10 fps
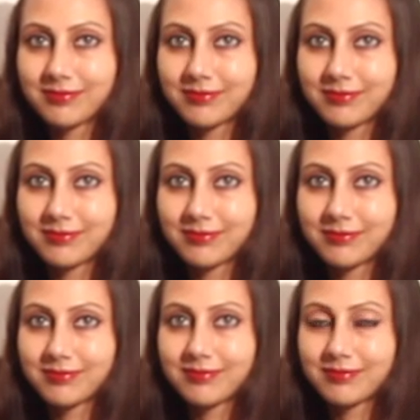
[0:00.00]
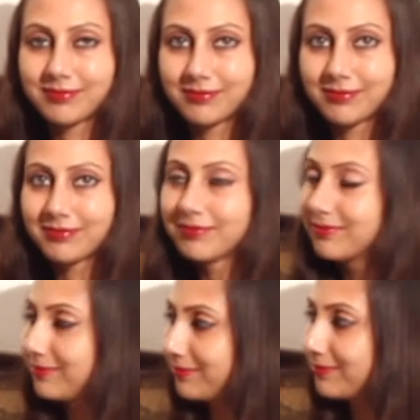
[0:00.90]

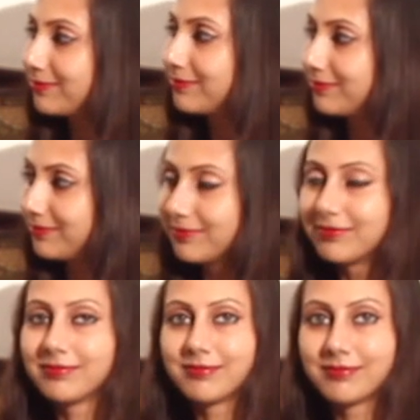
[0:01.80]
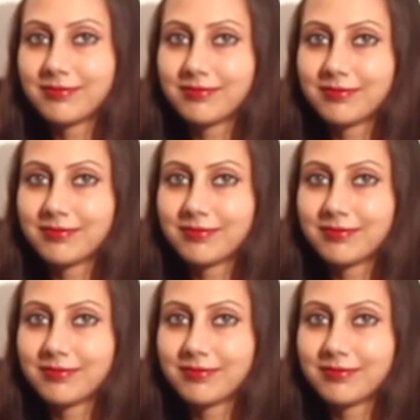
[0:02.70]
(not speaking)